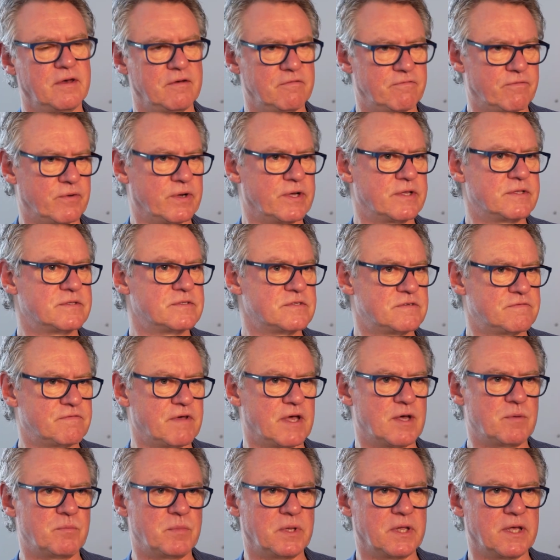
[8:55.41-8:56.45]
friends,
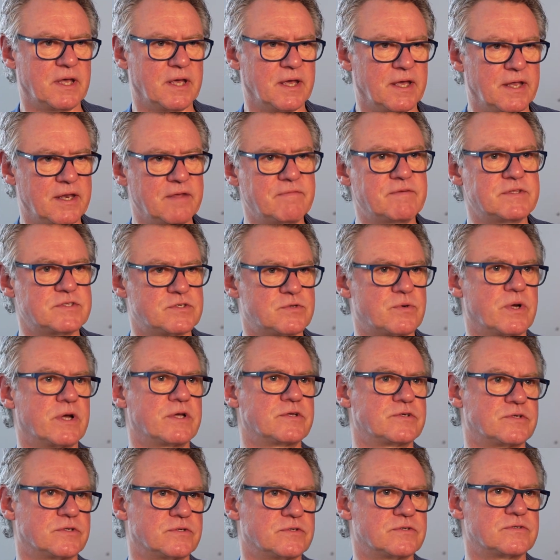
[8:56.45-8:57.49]
family, and even
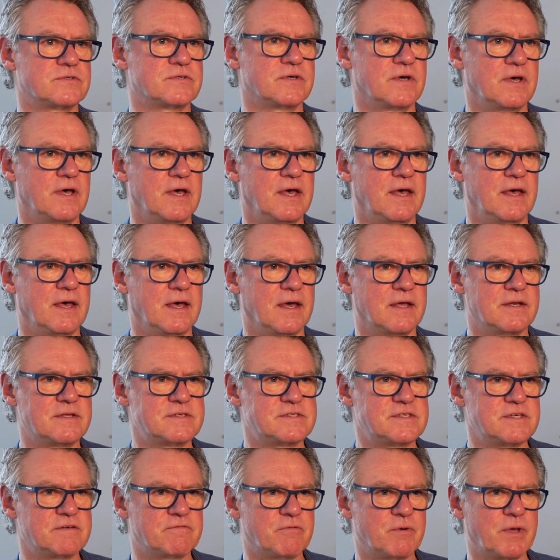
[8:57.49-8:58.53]
strangers, and to
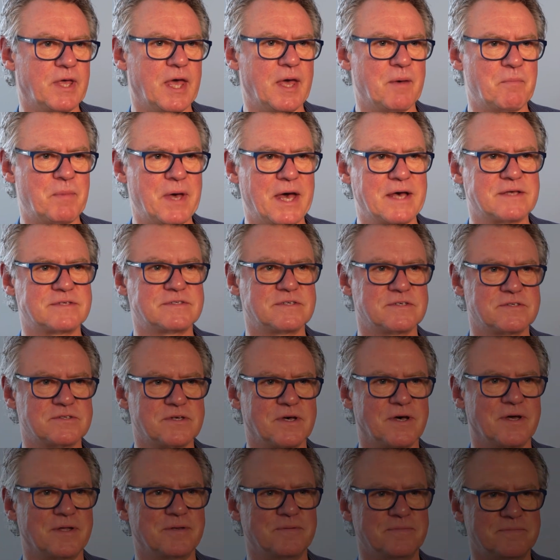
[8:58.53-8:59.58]
see if we can't pass this
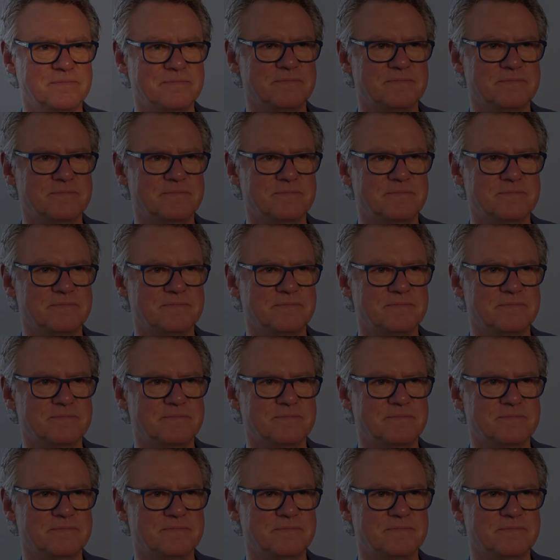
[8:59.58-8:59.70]
on.